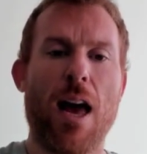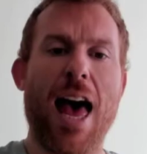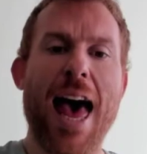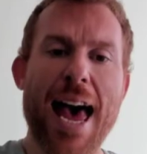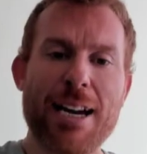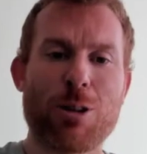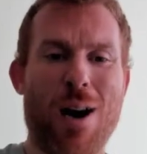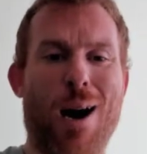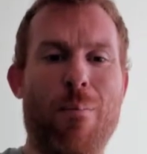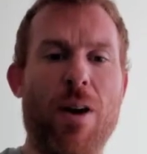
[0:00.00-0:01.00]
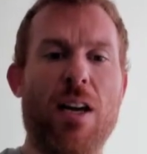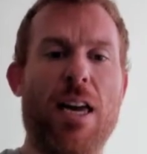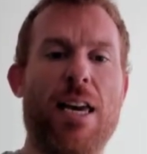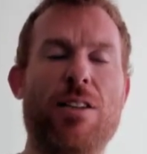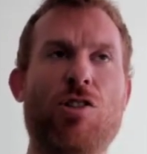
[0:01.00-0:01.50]
Agram
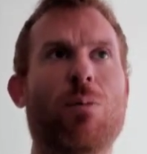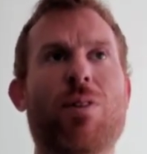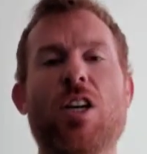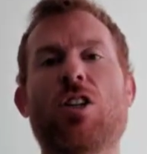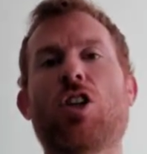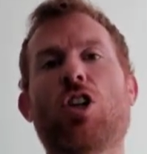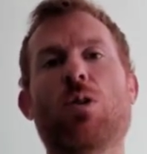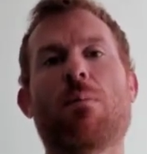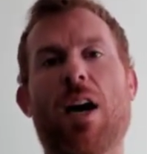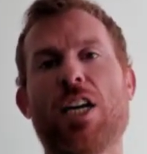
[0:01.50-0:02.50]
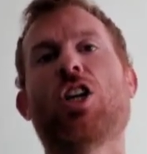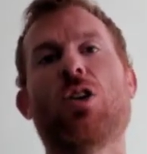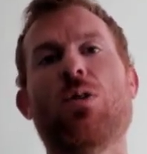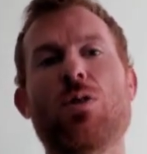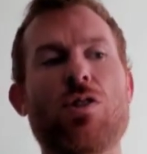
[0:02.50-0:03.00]
is something that you might
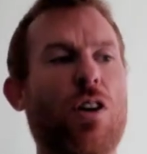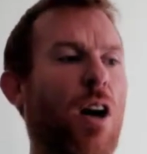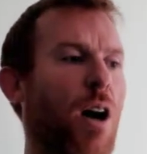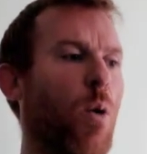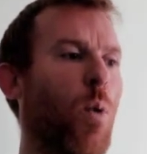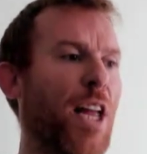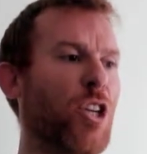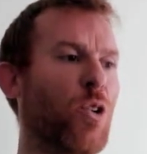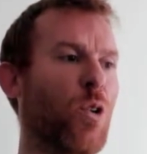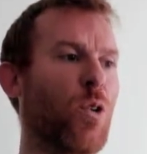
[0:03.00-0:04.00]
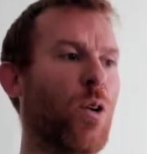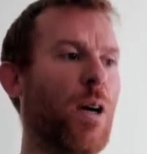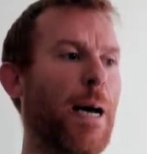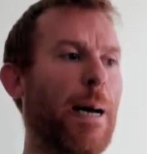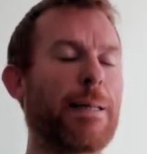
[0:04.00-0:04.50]
use when you're
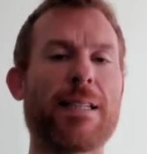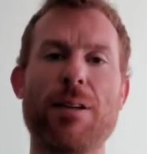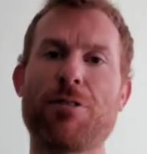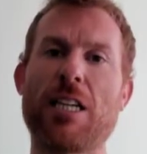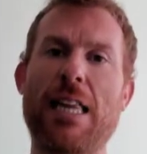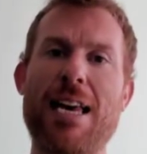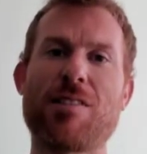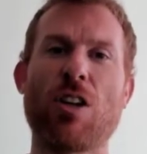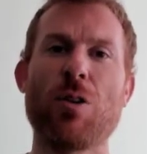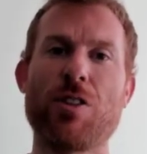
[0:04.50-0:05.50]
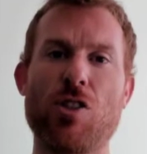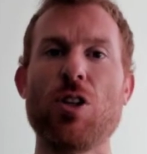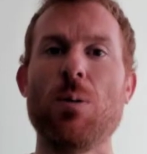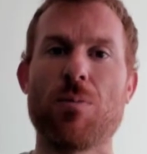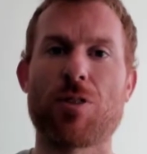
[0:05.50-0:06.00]
delivering a lesson over
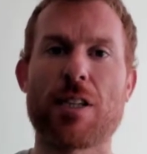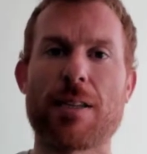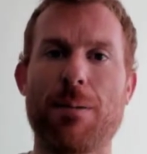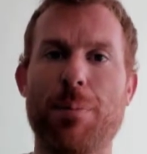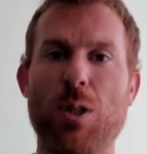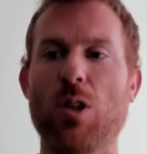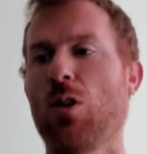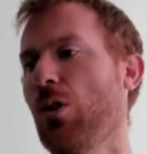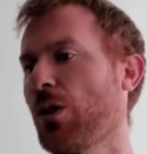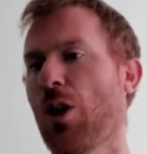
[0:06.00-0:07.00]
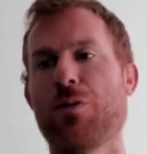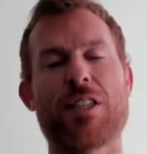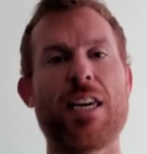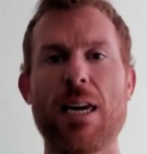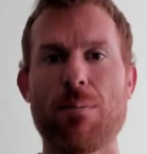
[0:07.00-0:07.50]
Zoom, for example, or over
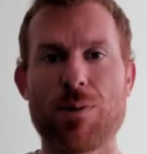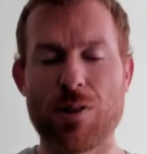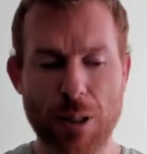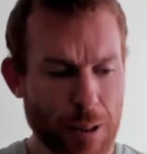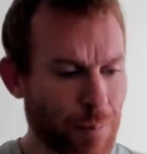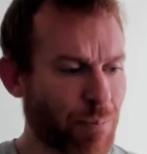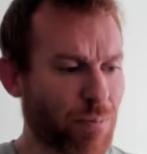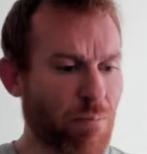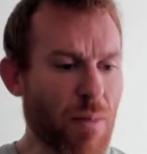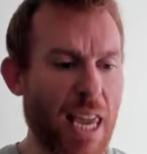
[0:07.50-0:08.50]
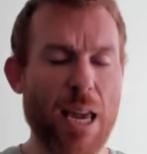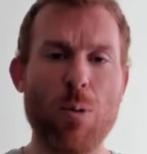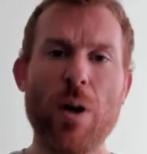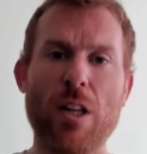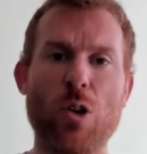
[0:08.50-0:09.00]
Teams. It
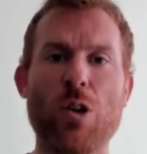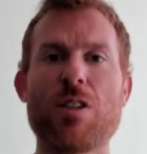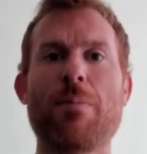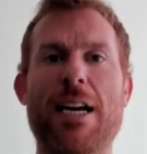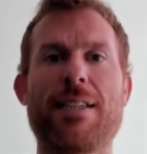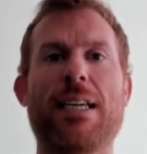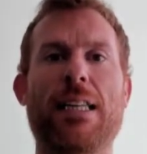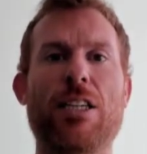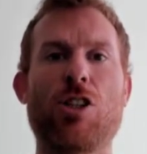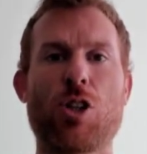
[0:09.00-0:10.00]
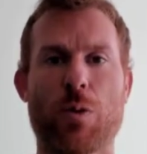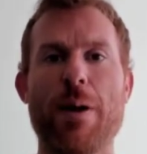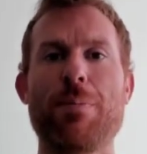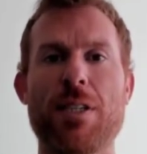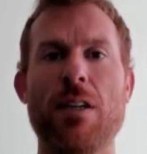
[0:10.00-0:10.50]
will automatically
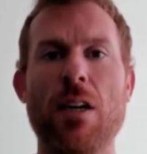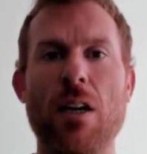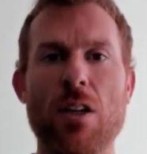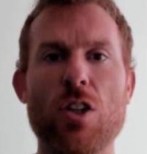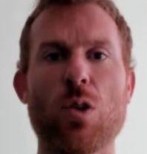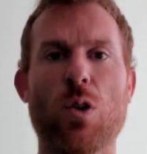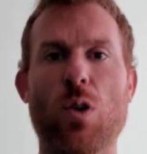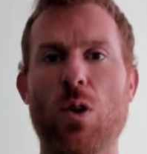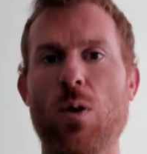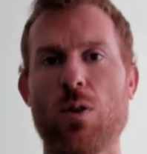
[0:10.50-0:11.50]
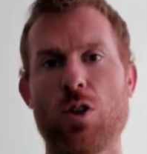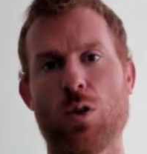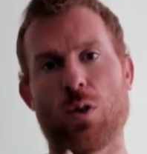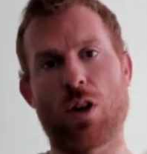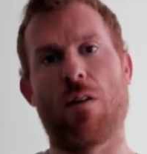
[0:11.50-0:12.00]
script your
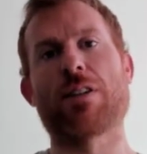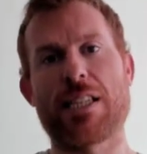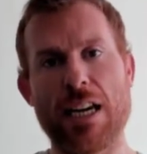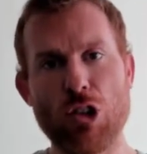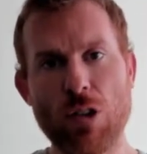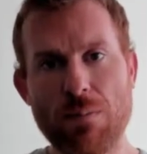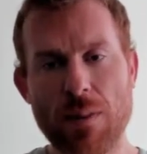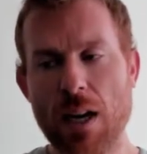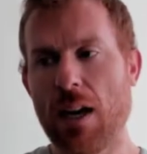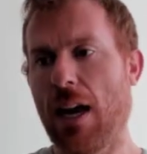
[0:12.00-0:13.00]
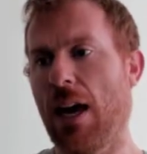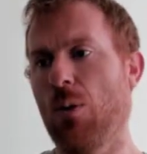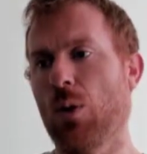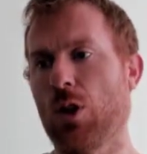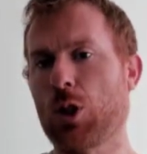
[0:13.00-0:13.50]
conversation. It will